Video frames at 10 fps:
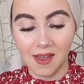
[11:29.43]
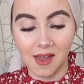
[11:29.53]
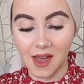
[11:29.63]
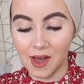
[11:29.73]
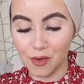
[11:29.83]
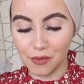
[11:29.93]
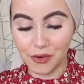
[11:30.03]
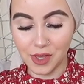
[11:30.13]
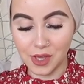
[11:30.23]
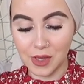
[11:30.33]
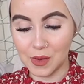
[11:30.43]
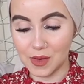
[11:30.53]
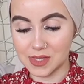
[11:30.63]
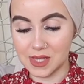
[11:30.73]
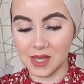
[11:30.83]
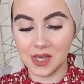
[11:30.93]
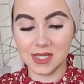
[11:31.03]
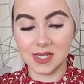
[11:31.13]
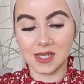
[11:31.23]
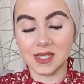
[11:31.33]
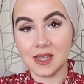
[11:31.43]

how freaking cute is this